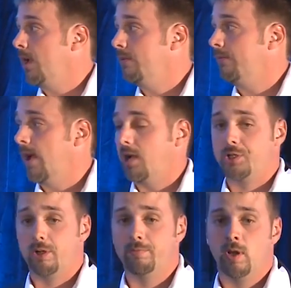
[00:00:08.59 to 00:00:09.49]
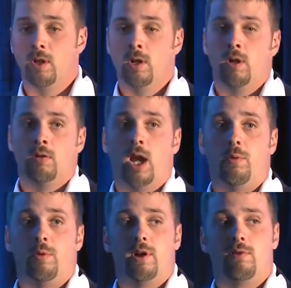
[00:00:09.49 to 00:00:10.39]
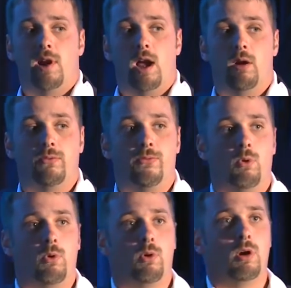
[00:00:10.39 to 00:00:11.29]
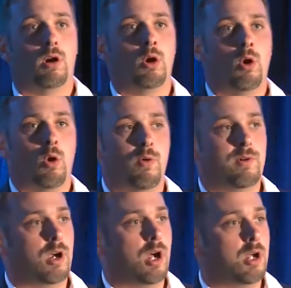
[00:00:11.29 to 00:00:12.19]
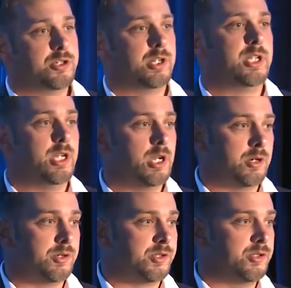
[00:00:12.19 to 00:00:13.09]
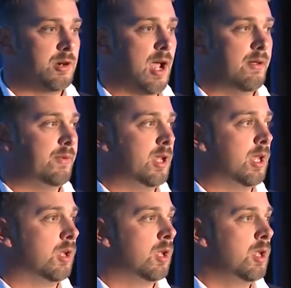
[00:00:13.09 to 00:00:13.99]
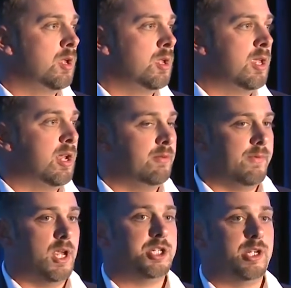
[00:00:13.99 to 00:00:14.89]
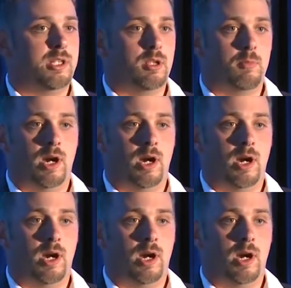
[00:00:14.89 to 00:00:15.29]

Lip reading: manufacturer. Right? We've been around for over 100 years driving innovation in the